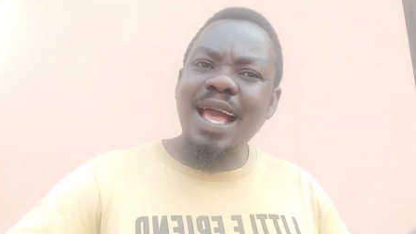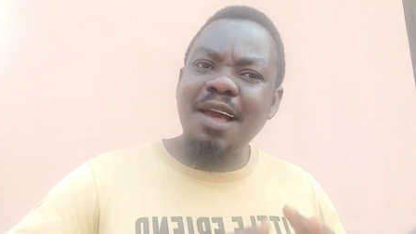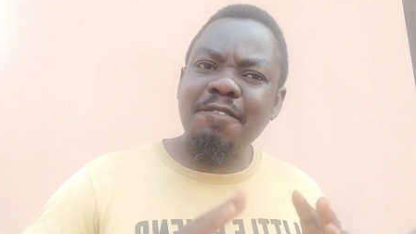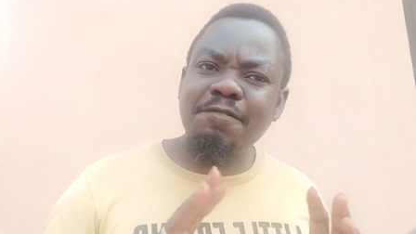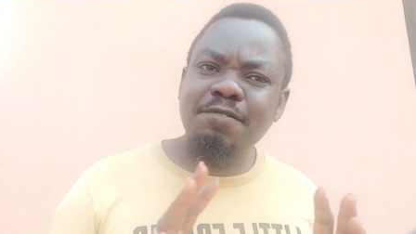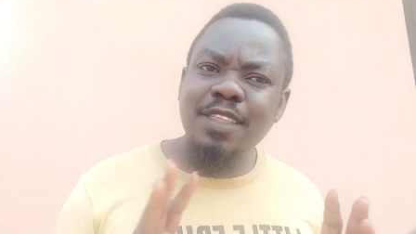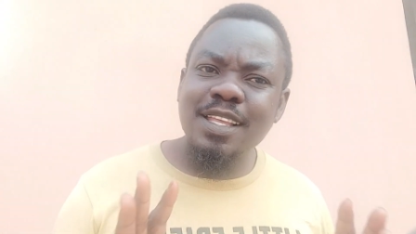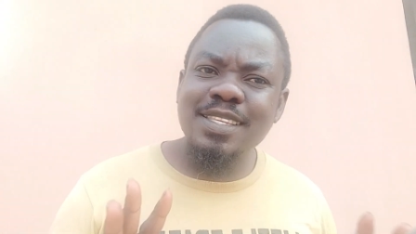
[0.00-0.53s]

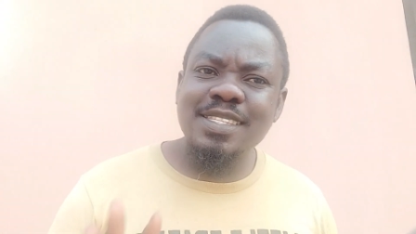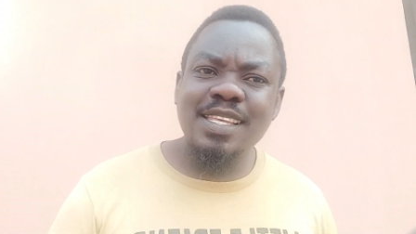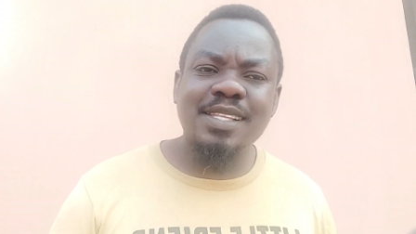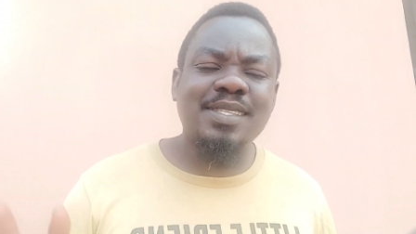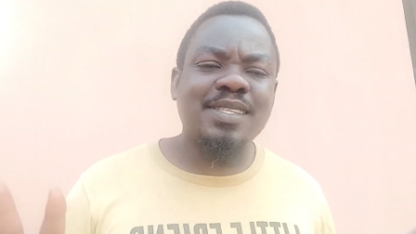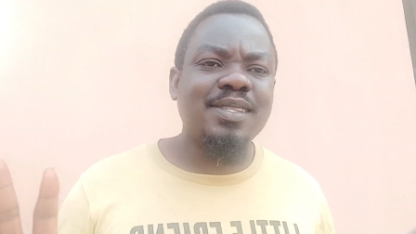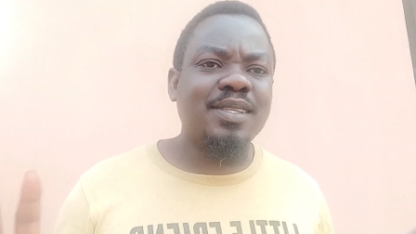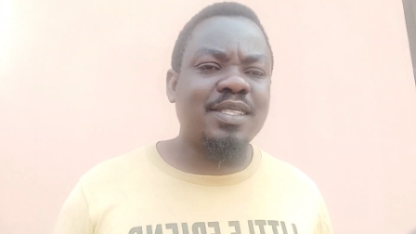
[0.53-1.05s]
After
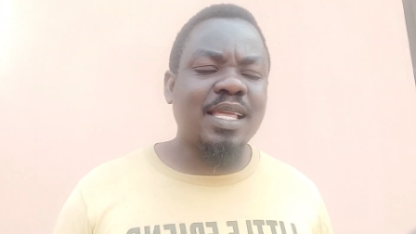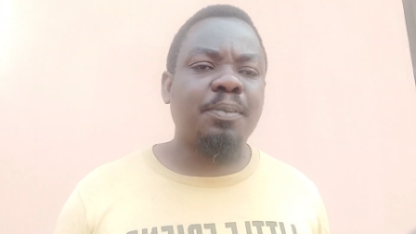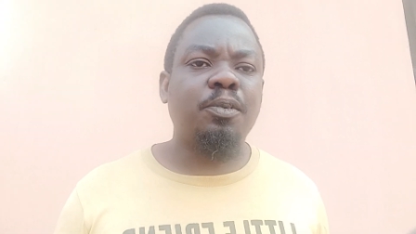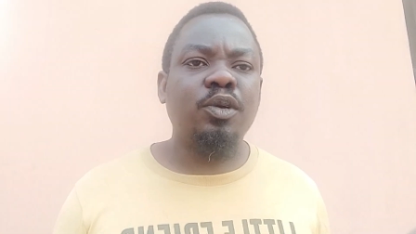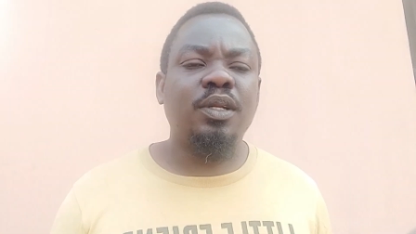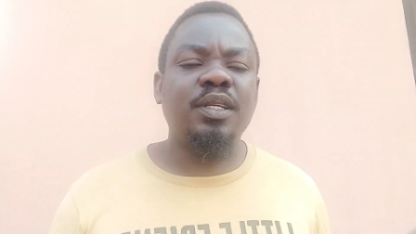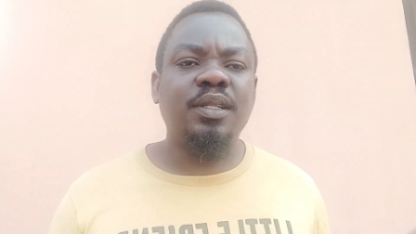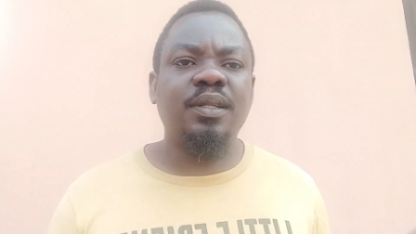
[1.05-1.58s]
setting the
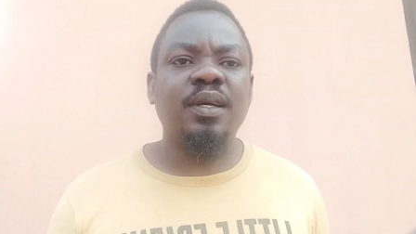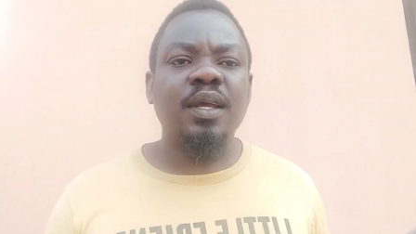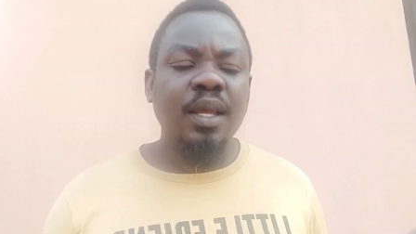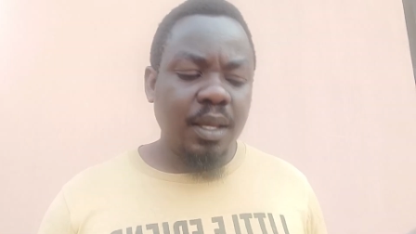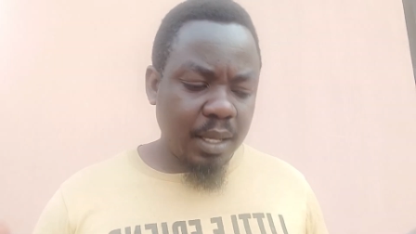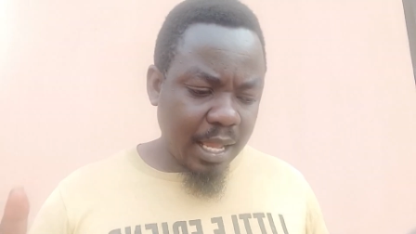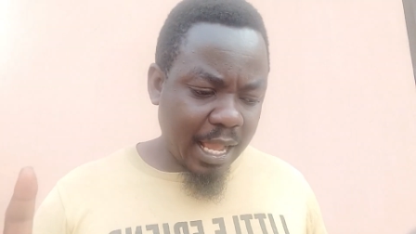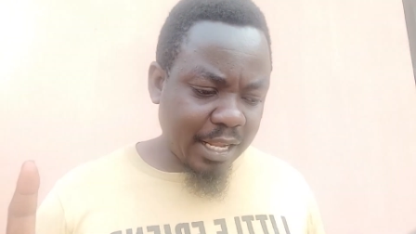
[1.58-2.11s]
tarpaulin,
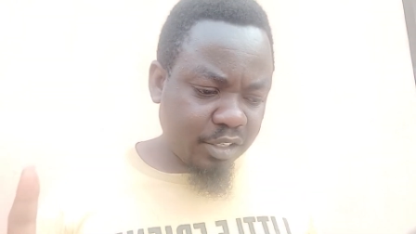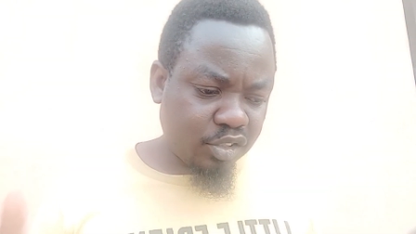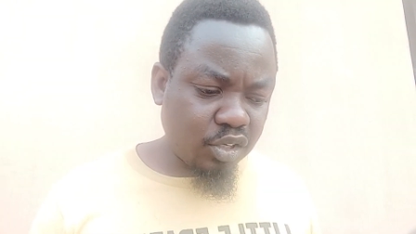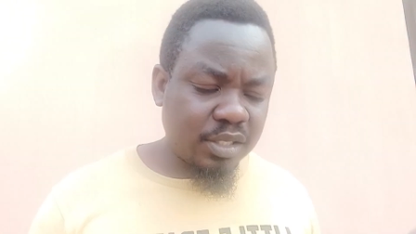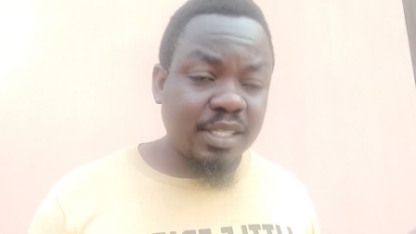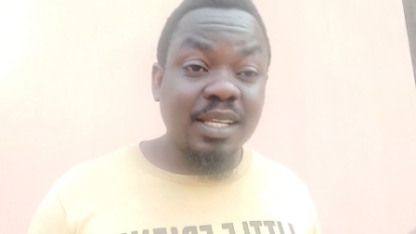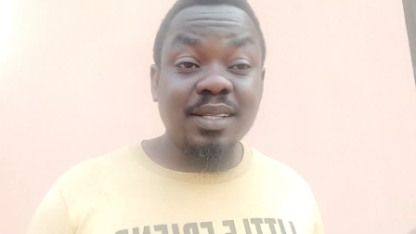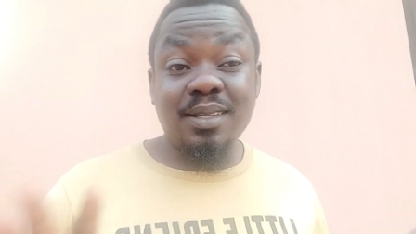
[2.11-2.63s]

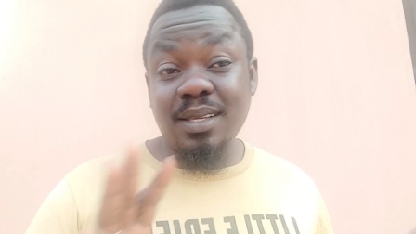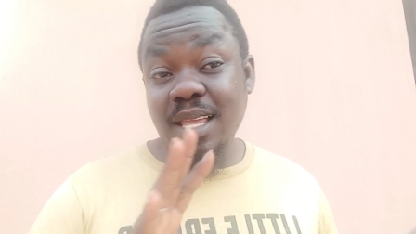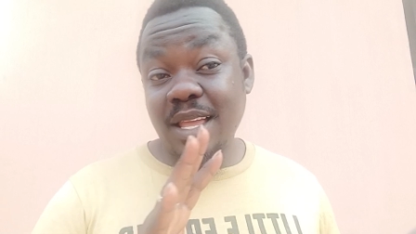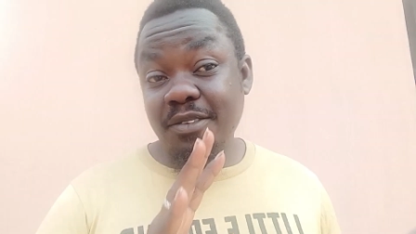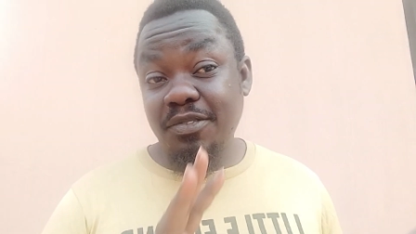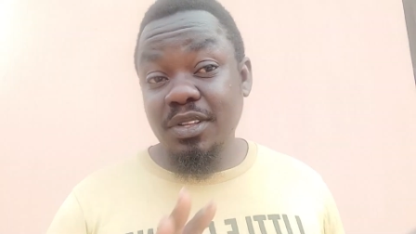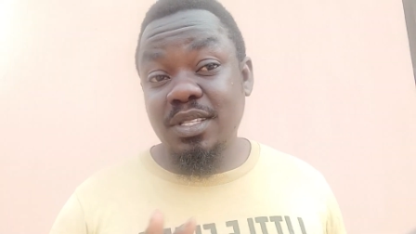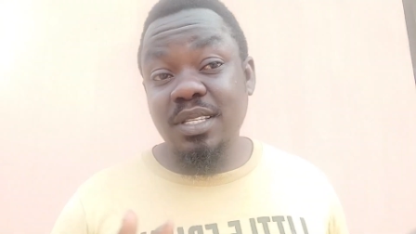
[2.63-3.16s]
adjusted
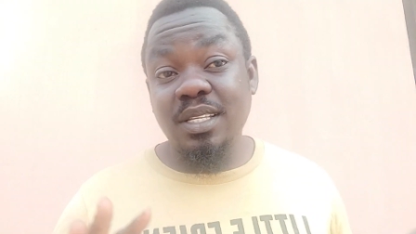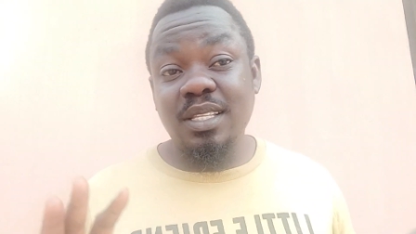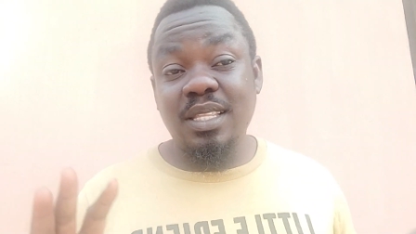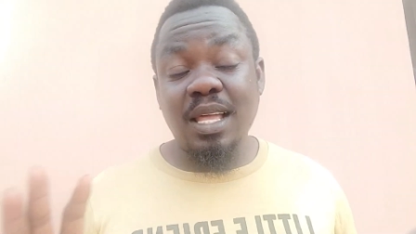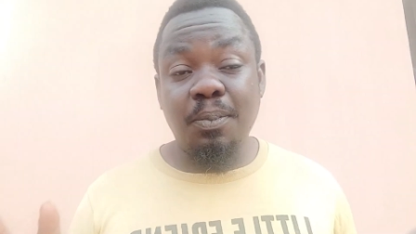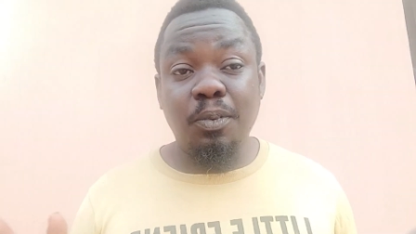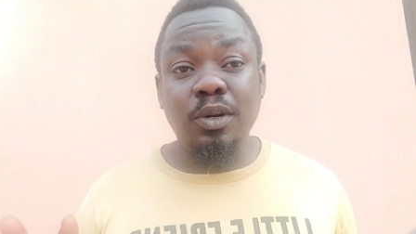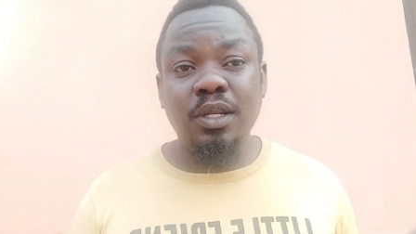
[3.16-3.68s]
everything in the
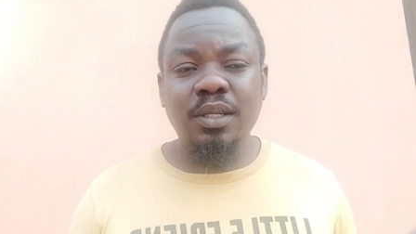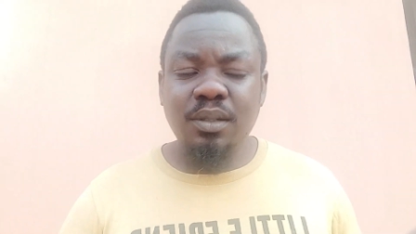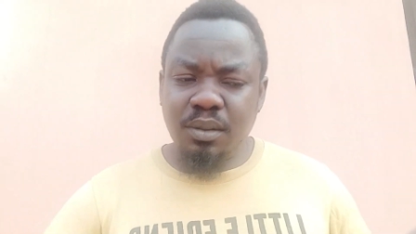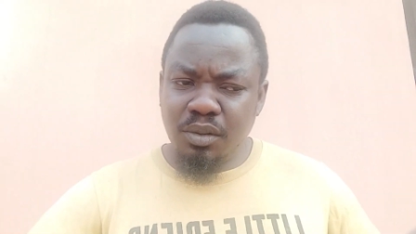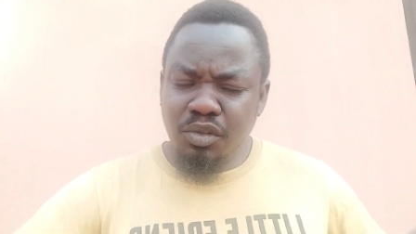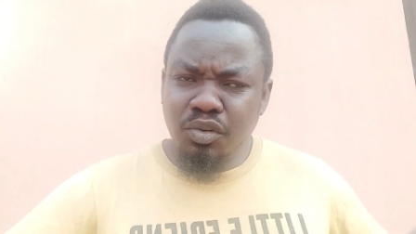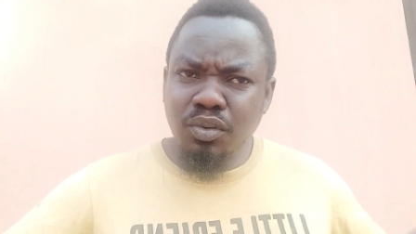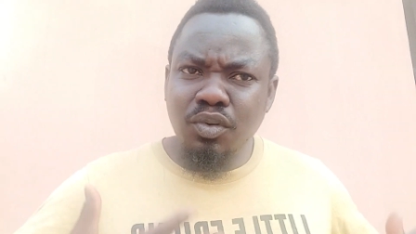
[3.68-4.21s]
tarpaulin,
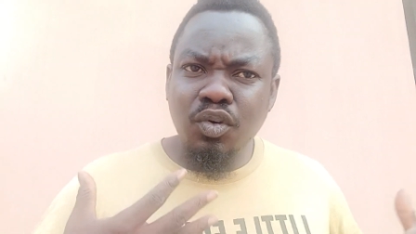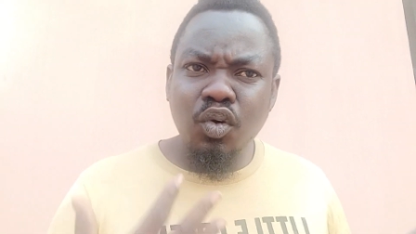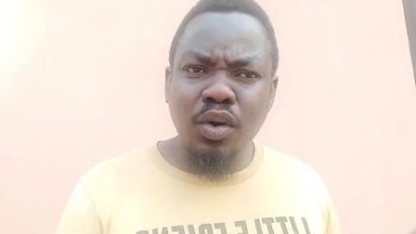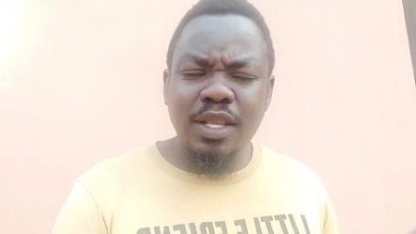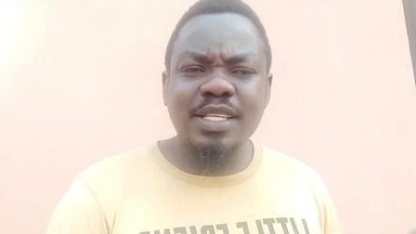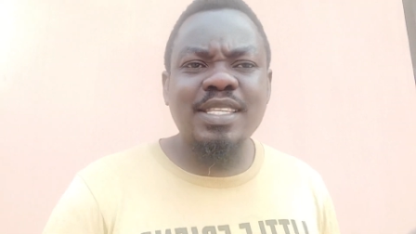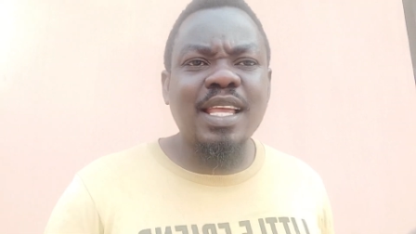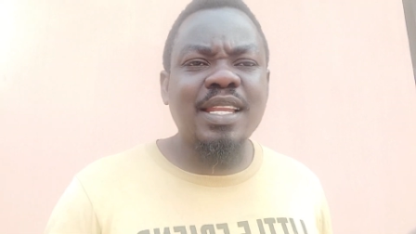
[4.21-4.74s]
you go
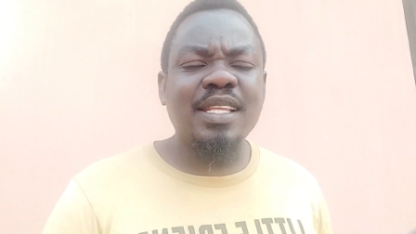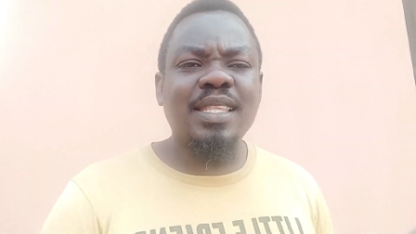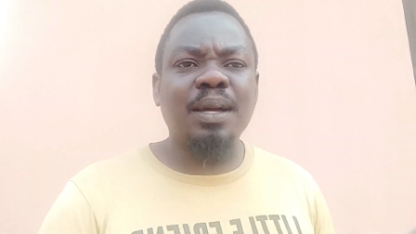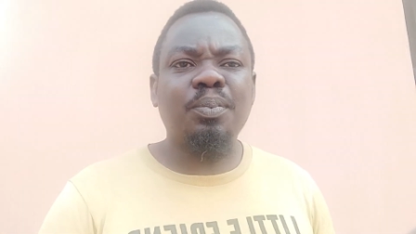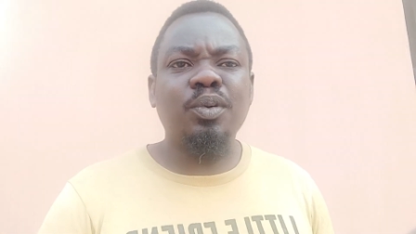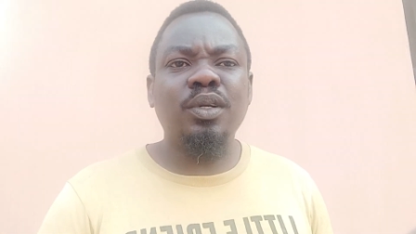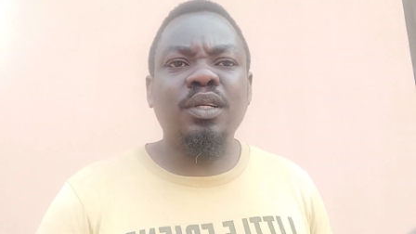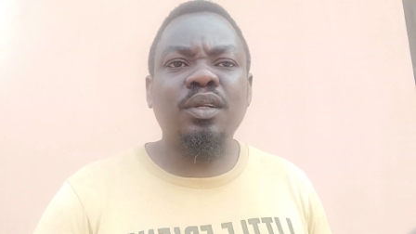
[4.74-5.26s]
inside the
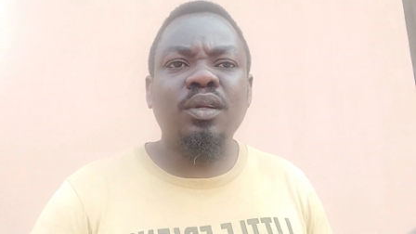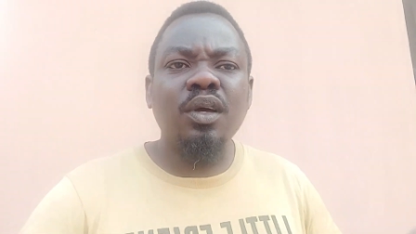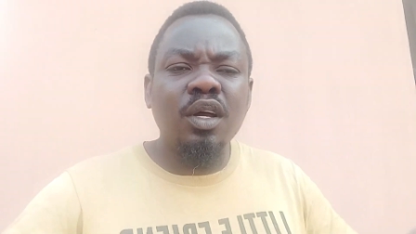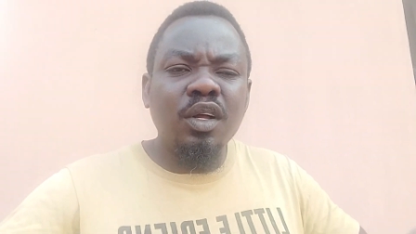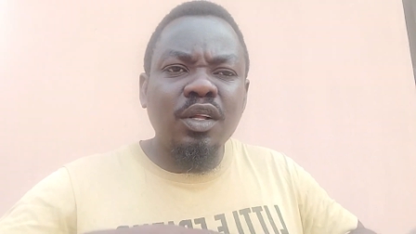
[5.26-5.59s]
tarpaulin,